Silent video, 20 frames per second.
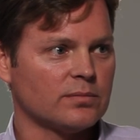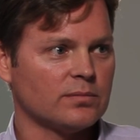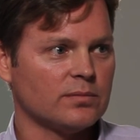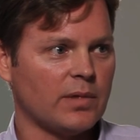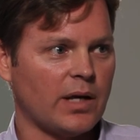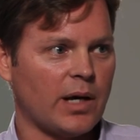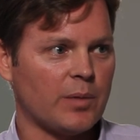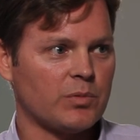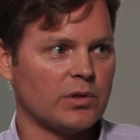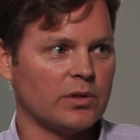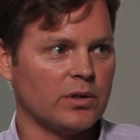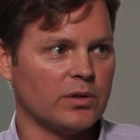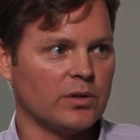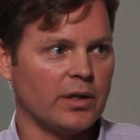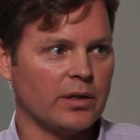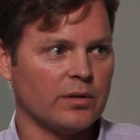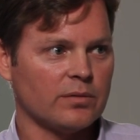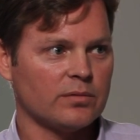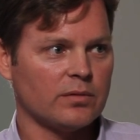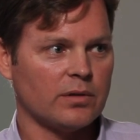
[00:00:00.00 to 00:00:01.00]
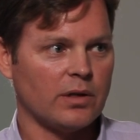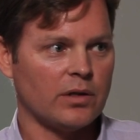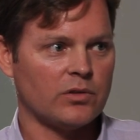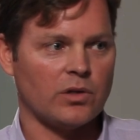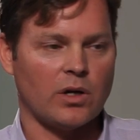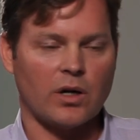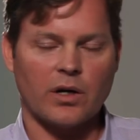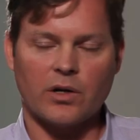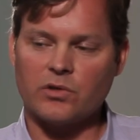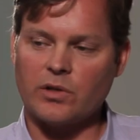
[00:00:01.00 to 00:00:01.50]
Absolutely. As
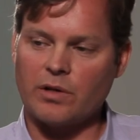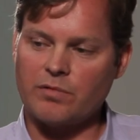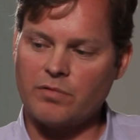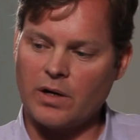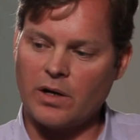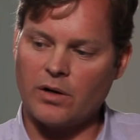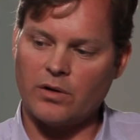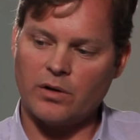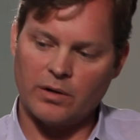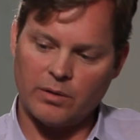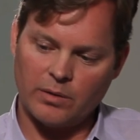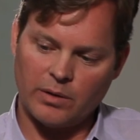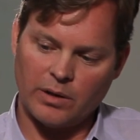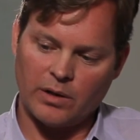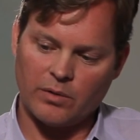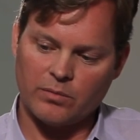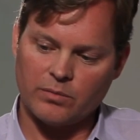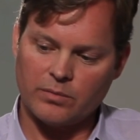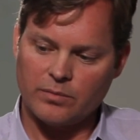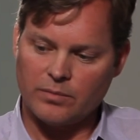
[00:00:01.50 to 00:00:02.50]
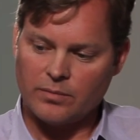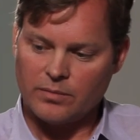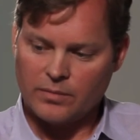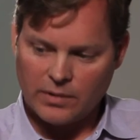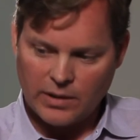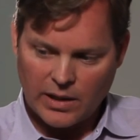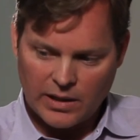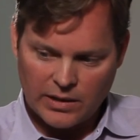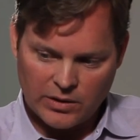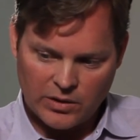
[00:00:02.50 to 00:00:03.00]
long as I found, you know,
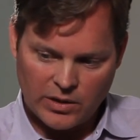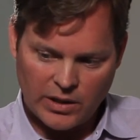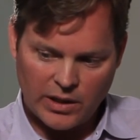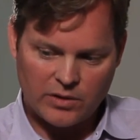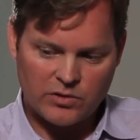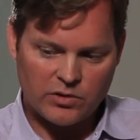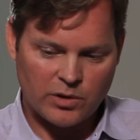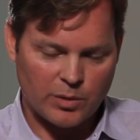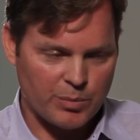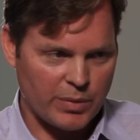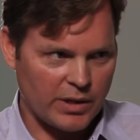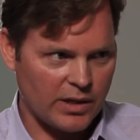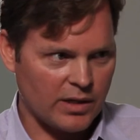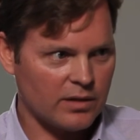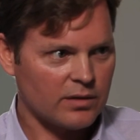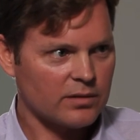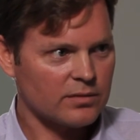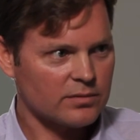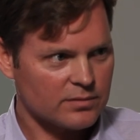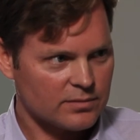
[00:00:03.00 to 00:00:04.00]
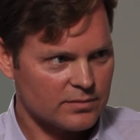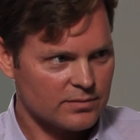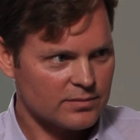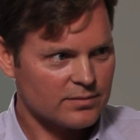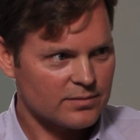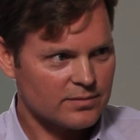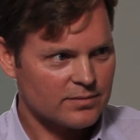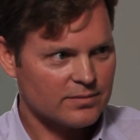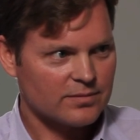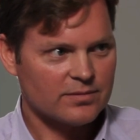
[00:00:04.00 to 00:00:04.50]
you need some big,
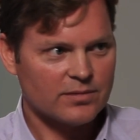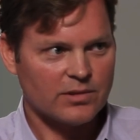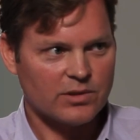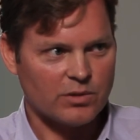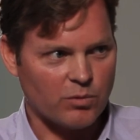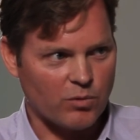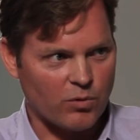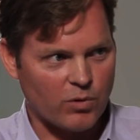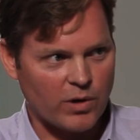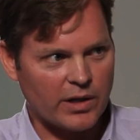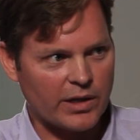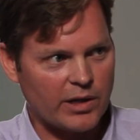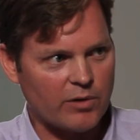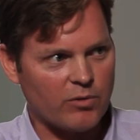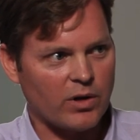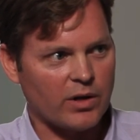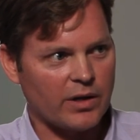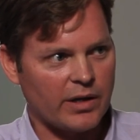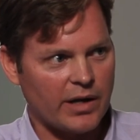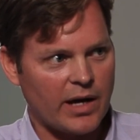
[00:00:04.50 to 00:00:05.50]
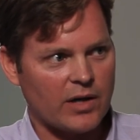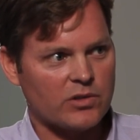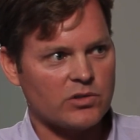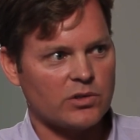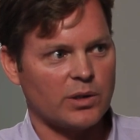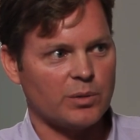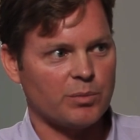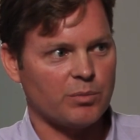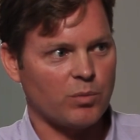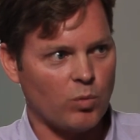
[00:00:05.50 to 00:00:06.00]
some really, really
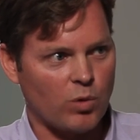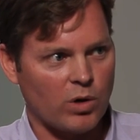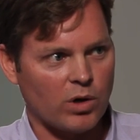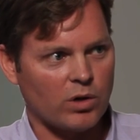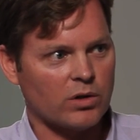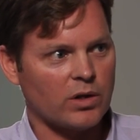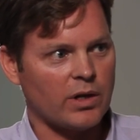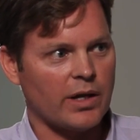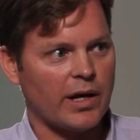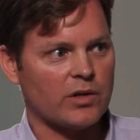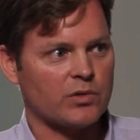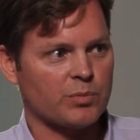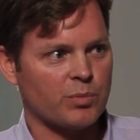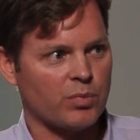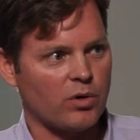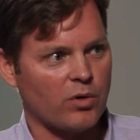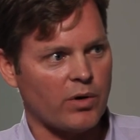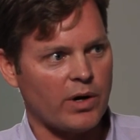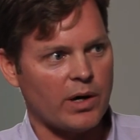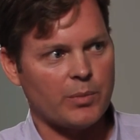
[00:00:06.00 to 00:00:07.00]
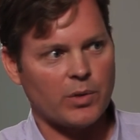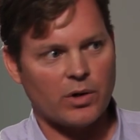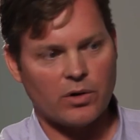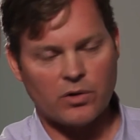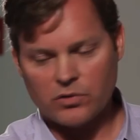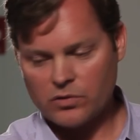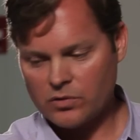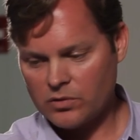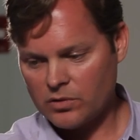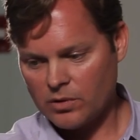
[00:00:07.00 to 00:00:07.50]
excellent world class
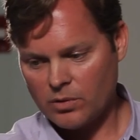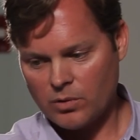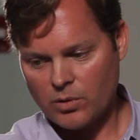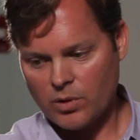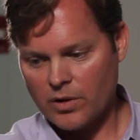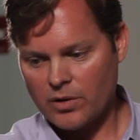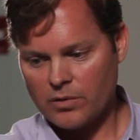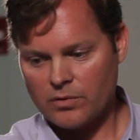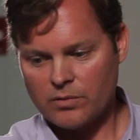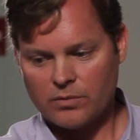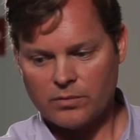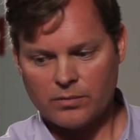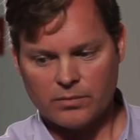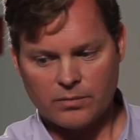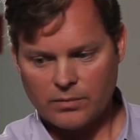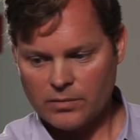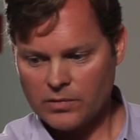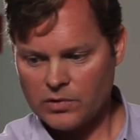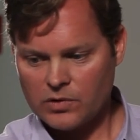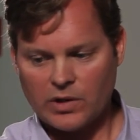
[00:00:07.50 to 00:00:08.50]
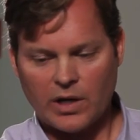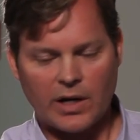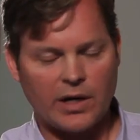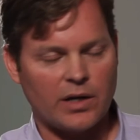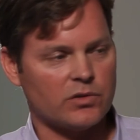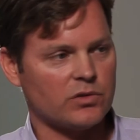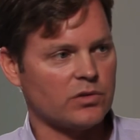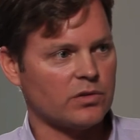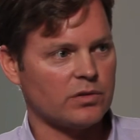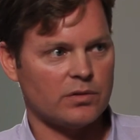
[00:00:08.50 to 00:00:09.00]
programmers or
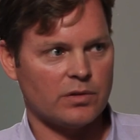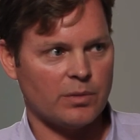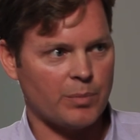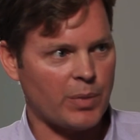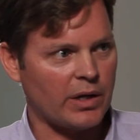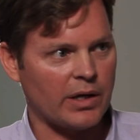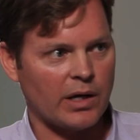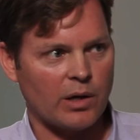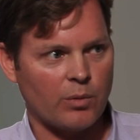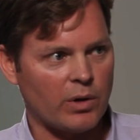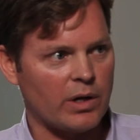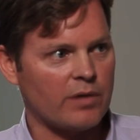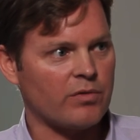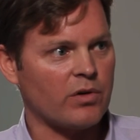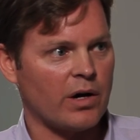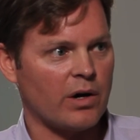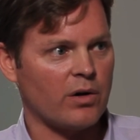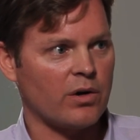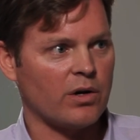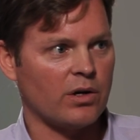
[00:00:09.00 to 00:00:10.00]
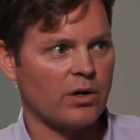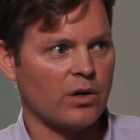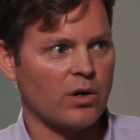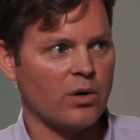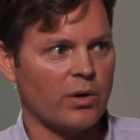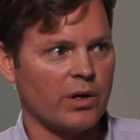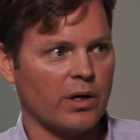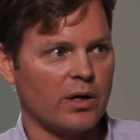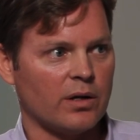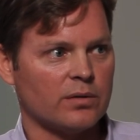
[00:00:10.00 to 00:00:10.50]
science, depending on whatever area you're
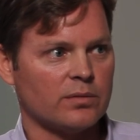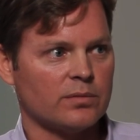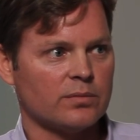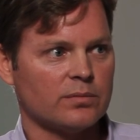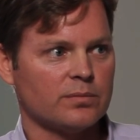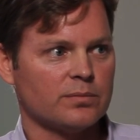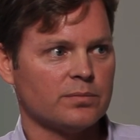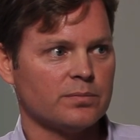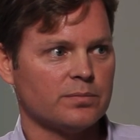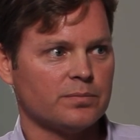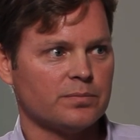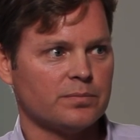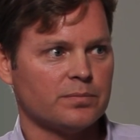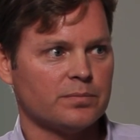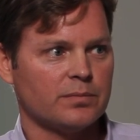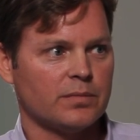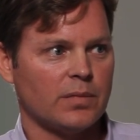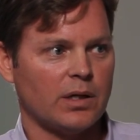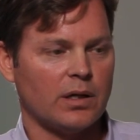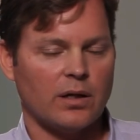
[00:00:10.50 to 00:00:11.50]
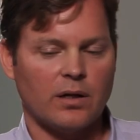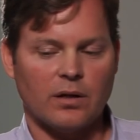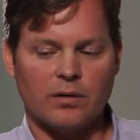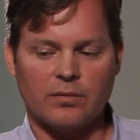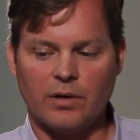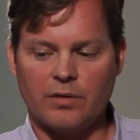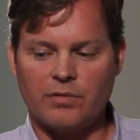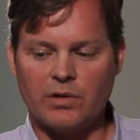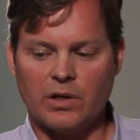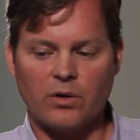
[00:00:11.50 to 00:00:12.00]
going in. Uh,
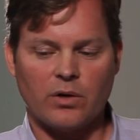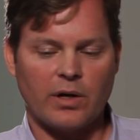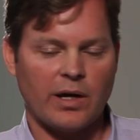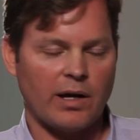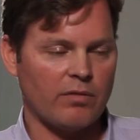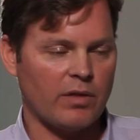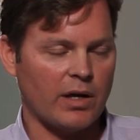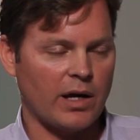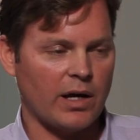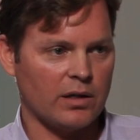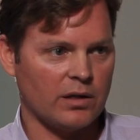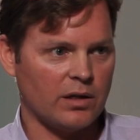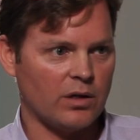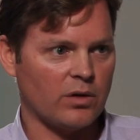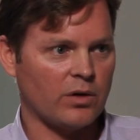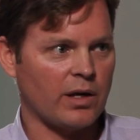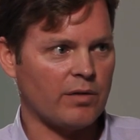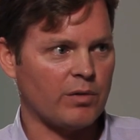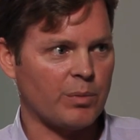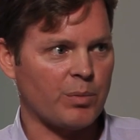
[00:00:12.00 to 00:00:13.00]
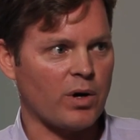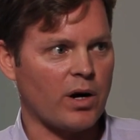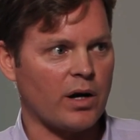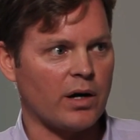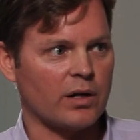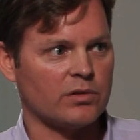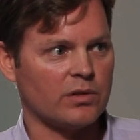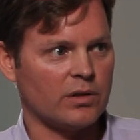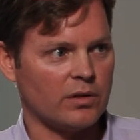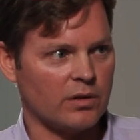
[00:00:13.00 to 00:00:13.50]
if you don't have that, you don't have a
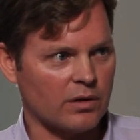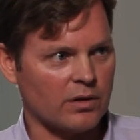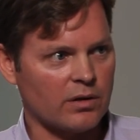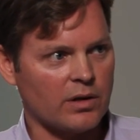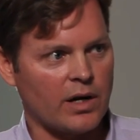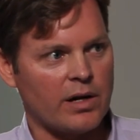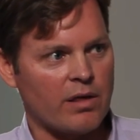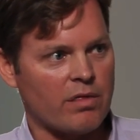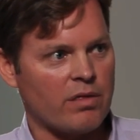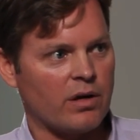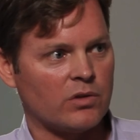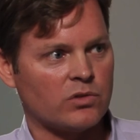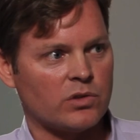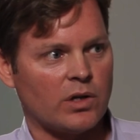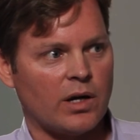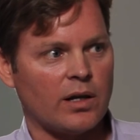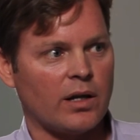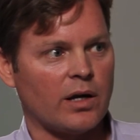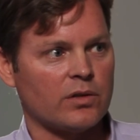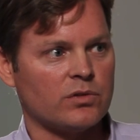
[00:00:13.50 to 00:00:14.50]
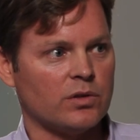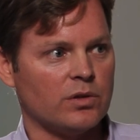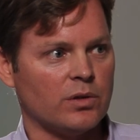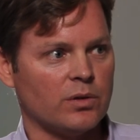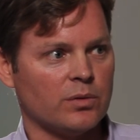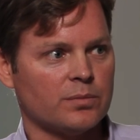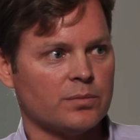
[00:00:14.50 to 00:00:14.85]
product and the kind of things that I like to do.